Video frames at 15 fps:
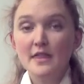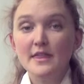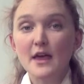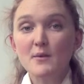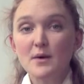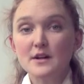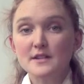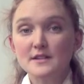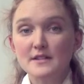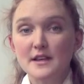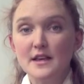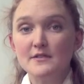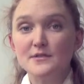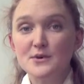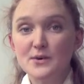They want to
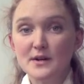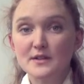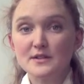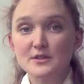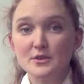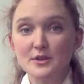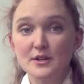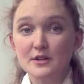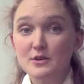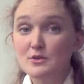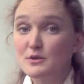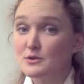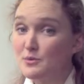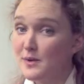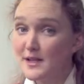see if you are a student
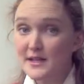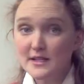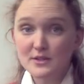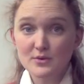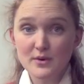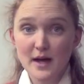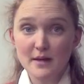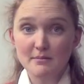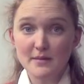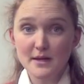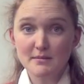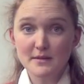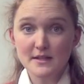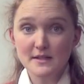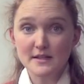who is willing to
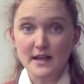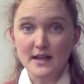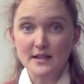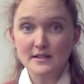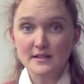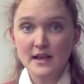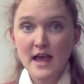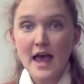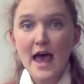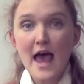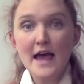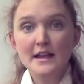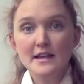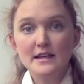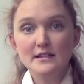admit mistakes
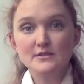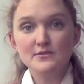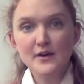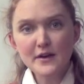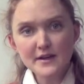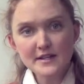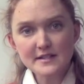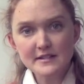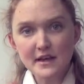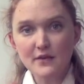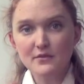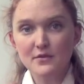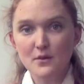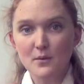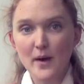and is very
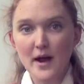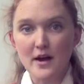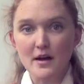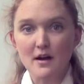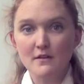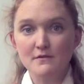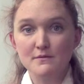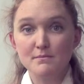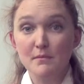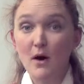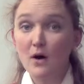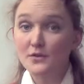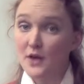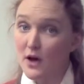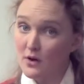self-aware of
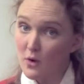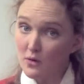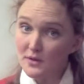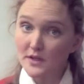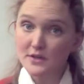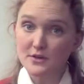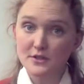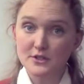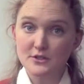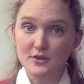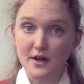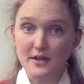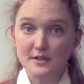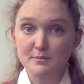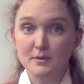not only your
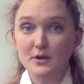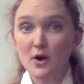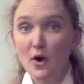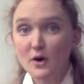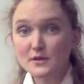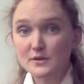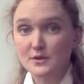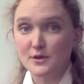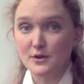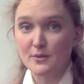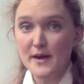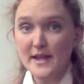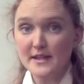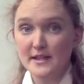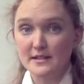strengths, but also your
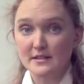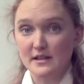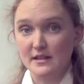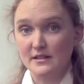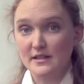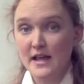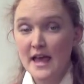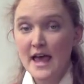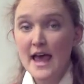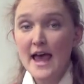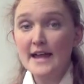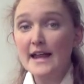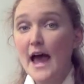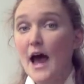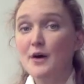weaknesses
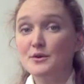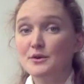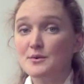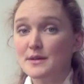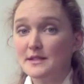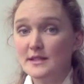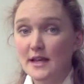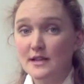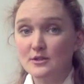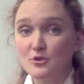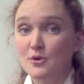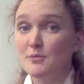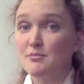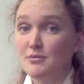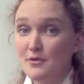and how you intend
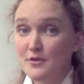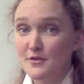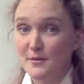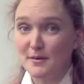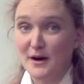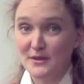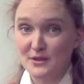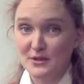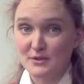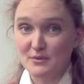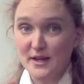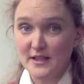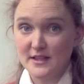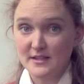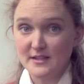to improve upon those
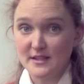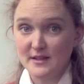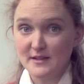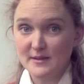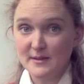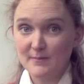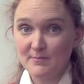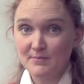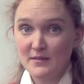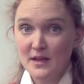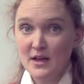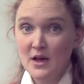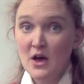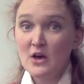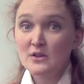weaknesses.
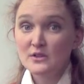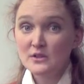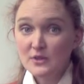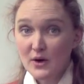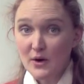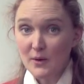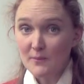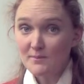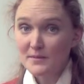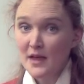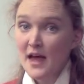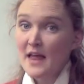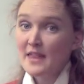So,